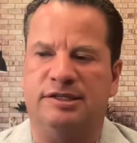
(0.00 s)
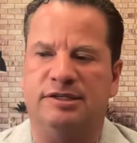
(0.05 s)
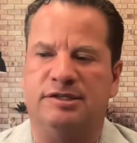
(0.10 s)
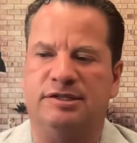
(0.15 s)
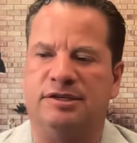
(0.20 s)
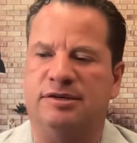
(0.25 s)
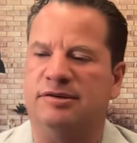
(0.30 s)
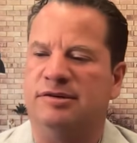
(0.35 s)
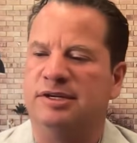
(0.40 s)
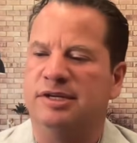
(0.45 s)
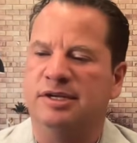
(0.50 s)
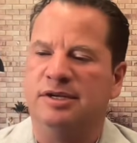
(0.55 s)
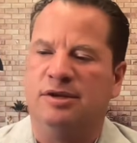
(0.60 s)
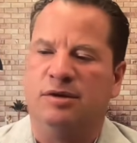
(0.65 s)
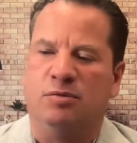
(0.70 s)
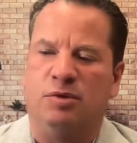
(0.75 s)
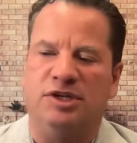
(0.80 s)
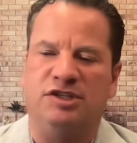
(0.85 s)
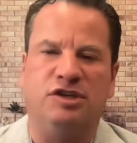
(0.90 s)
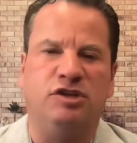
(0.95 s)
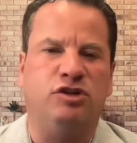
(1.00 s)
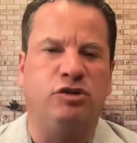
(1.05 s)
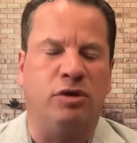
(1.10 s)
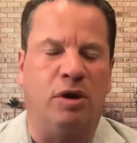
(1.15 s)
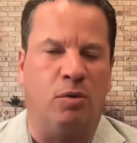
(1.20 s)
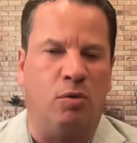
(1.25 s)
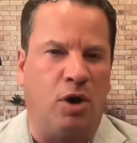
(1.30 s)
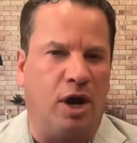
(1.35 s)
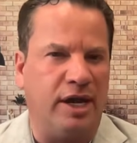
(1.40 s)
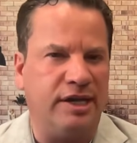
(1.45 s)
And so once you do
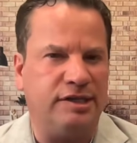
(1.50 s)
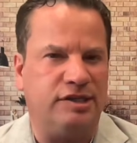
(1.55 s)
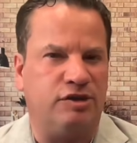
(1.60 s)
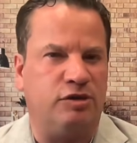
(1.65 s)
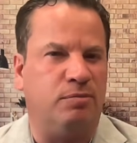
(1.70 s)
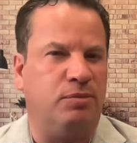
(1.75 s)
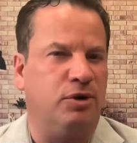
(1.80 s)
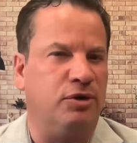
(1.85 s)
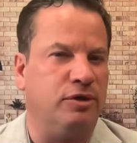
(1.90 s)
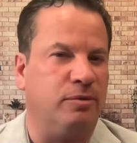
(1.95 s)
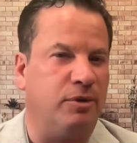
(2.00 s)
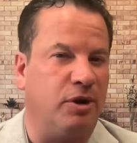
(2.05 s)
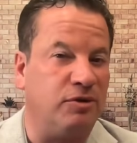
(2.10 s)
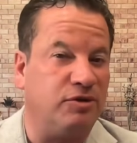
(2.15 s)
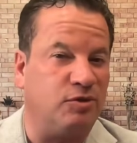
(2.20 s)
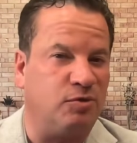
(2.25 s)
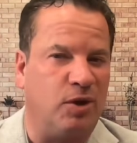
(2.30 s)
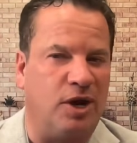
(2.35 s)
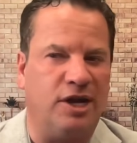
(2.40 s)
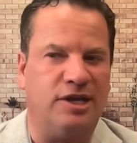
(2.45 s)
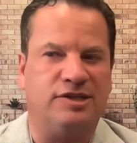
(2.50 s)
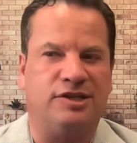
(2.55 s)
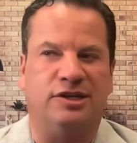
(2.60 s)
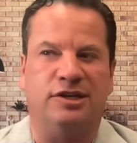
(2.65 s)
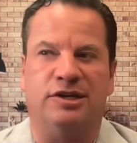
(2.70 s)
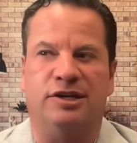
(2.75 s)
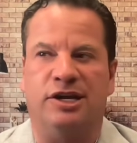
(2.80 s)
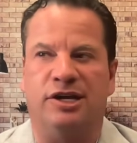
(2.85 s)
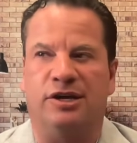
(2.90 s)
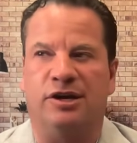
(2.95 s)
it once, you burn the boats once,
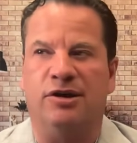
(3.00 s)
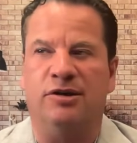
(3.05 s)
and you're like,